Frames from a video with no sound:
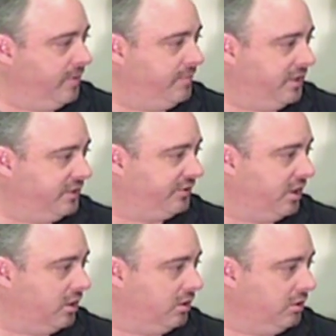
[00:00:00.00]
maybe this
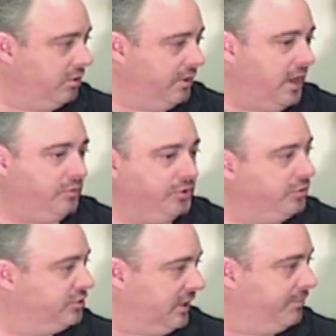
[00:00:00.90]
year you and I will
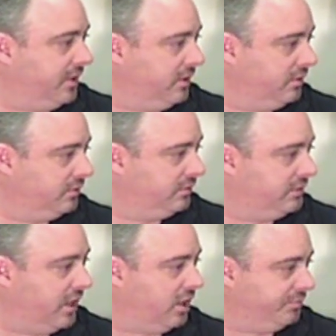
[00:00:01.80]
do something
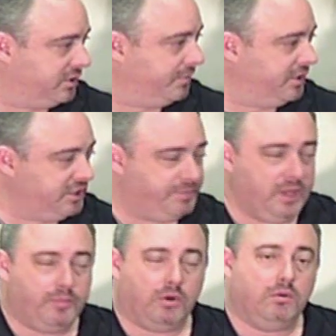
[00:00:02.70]
to help some of these
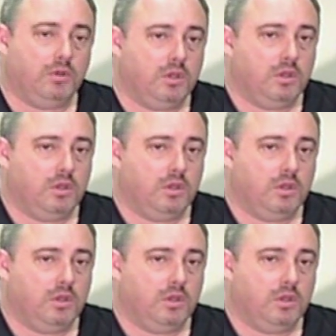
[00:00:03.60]
people.